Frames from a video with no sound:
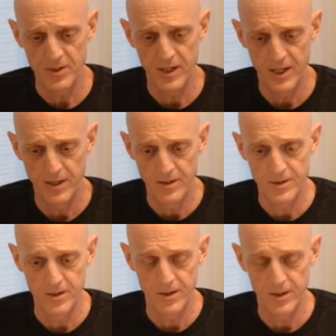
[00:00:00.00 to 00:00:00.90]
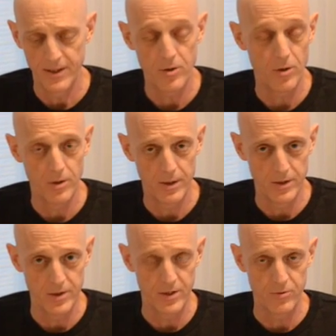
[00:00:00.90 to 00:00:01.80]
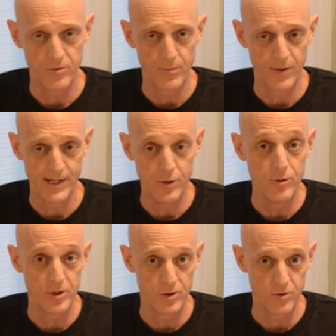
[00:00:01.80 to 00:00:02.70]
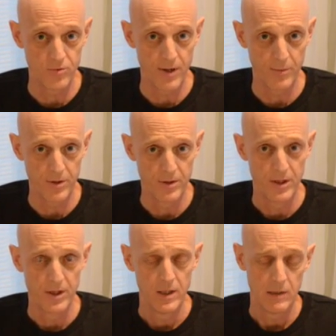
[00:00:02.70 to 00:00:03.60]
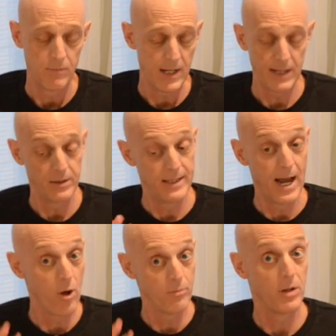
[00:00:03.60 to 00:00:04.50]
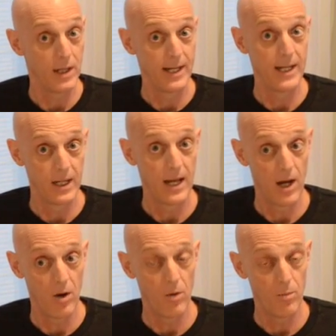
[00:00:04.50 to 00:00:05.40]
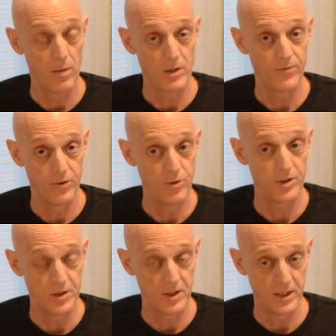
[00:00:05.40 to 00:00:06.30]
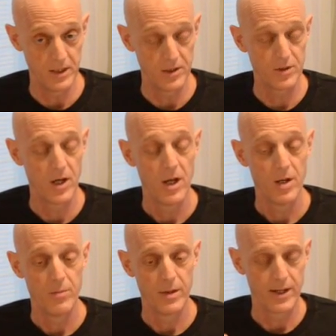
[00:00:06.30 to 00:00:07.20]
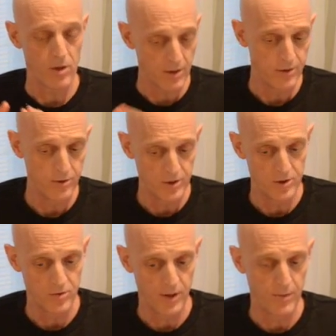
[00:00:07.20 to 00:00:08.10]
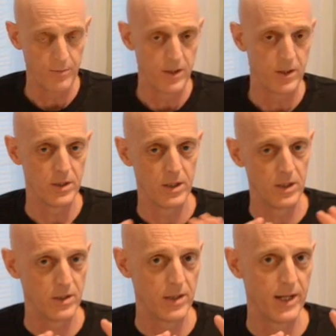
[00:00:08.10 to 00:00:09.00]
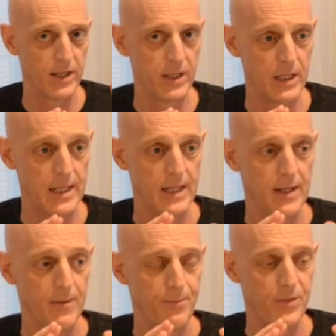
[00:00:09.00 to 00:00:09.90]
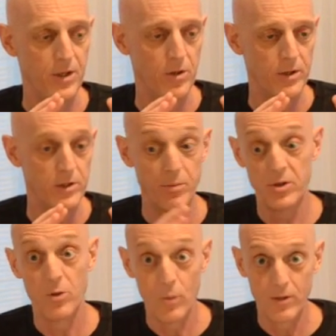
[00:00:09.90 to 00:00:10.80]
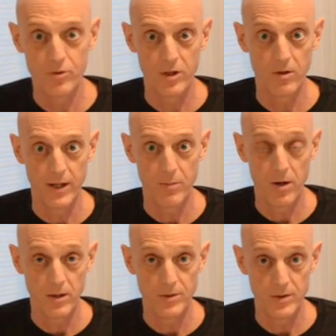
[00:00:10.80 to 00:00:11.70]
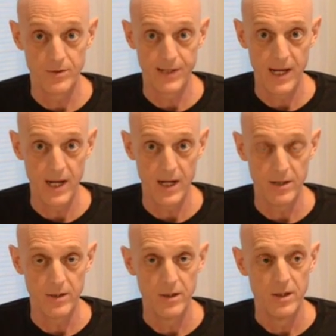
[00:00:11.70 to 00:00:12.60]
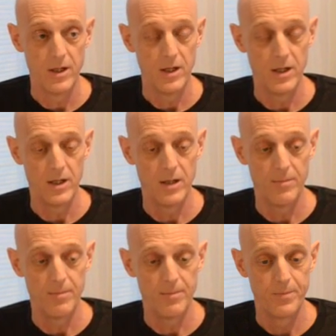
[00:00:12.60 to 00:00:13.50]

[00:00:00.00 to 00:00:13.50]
say this, uh, I call essential tremor a nuisance tremor. I'm not downplaying how much of a nuisance it is, but I call it a nuisance tremor because it, it's not going to, you know, it doesn't put you in a wheelchair like Parkinson's can. Um,